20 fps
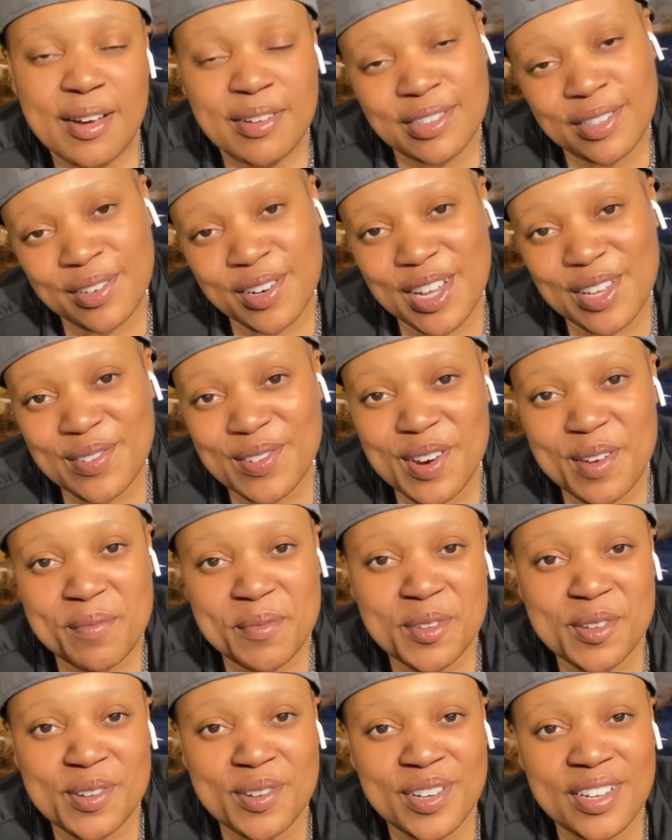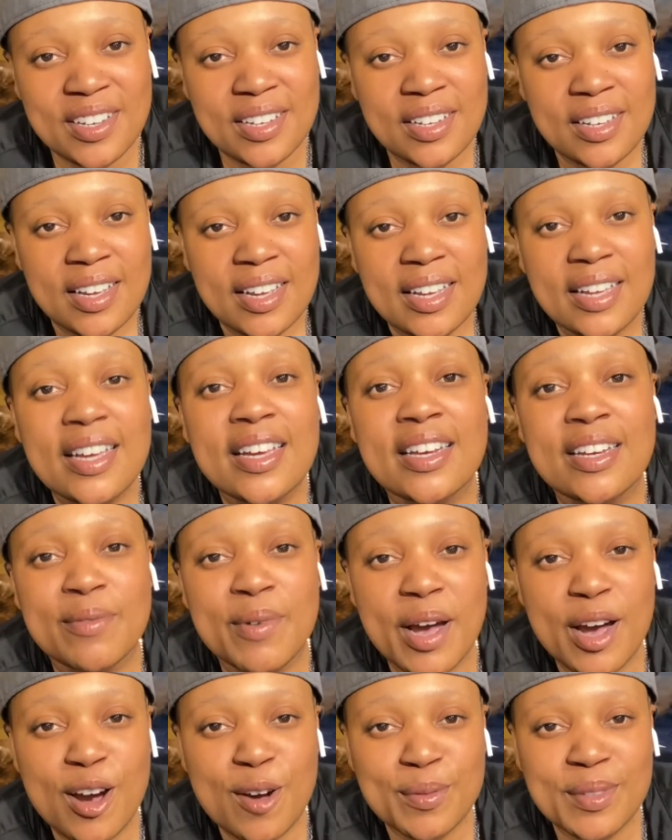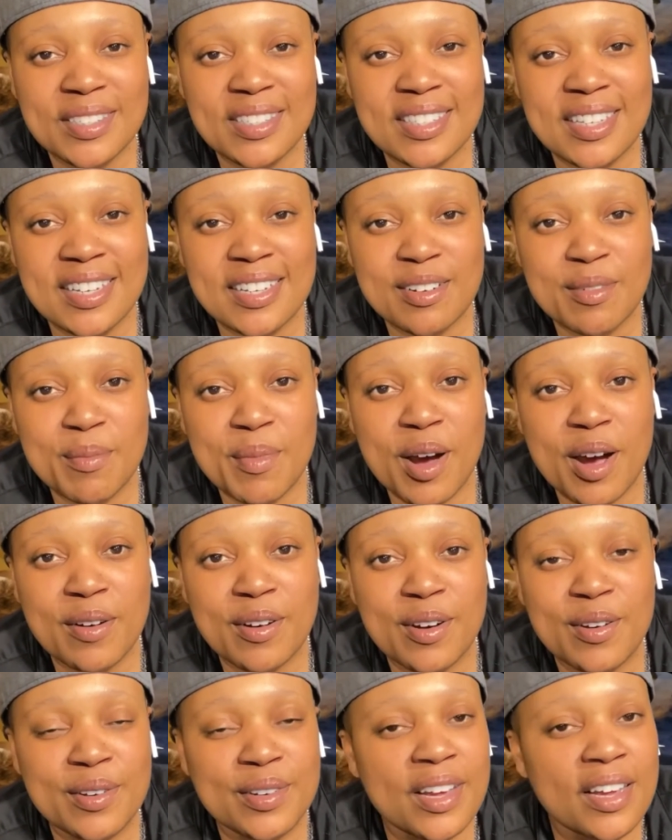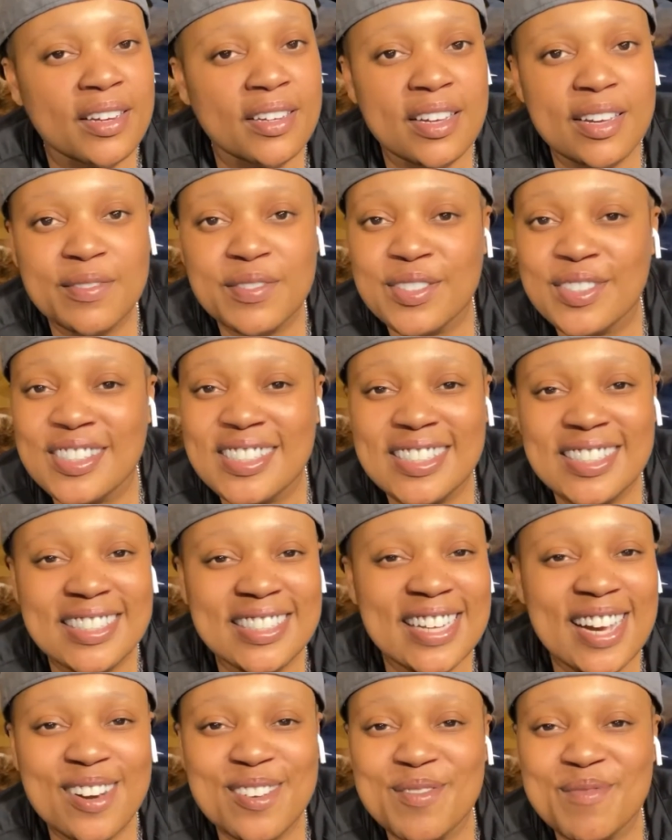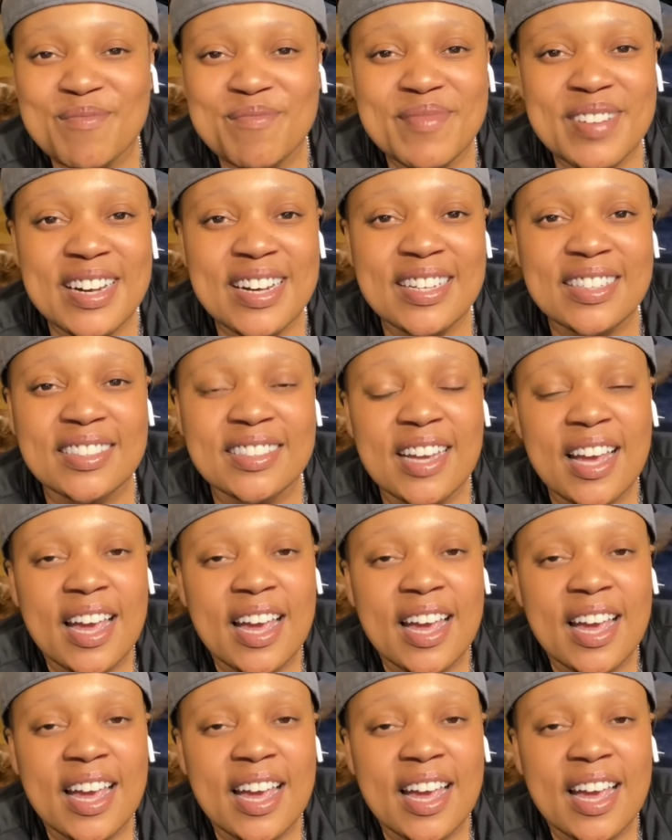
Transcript: So that's what I'm doing. Anyway, I hope to see you tomorrow and I love you so much.